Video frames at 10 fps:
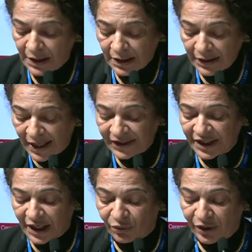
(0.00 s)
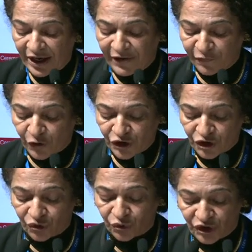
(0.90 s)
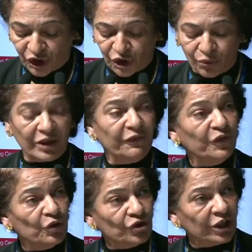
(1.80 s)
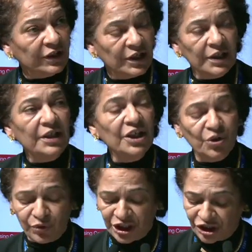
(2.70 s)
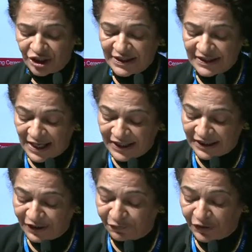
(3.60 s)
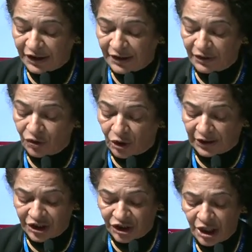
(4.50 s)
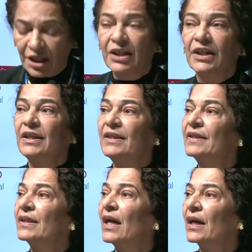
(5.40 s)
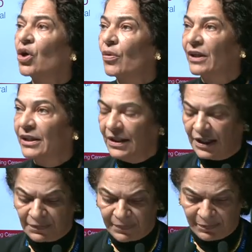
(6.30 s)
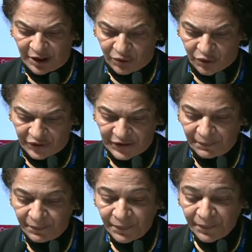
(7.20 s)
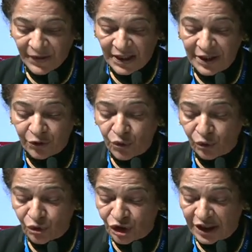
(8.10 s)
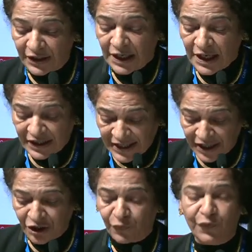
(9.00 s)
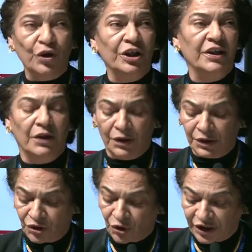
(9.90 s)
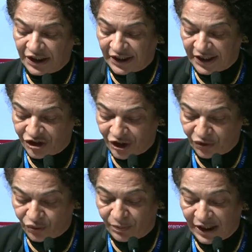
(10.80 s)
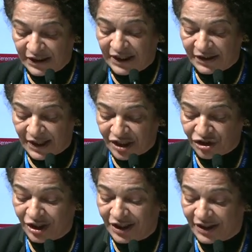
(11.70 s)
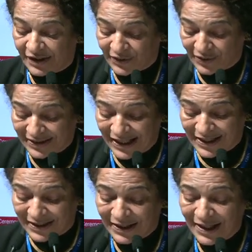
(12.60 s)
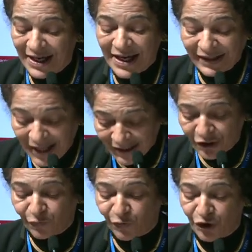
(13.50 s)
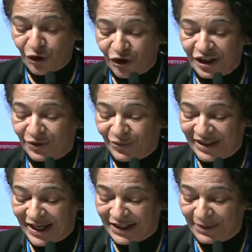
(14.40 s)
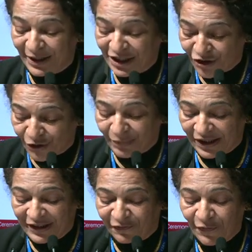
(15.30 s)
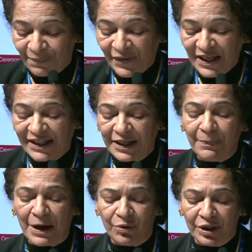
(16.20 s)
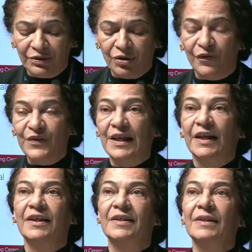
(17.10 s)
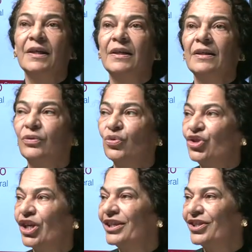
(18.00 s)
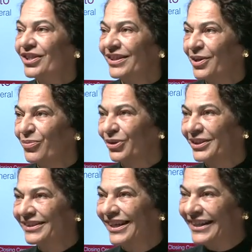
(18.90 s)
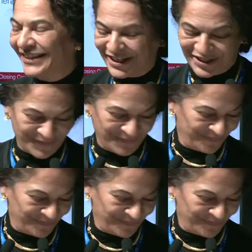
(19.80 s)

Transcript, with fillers: guiding our efforts to secure a future in which scientific knowledge is a common and public good. In conclusion, thank you for it, uh, your dedication to make the International Year a success. Thank you for your enthusiasm and your belief in the power of science to change the world. I thank you.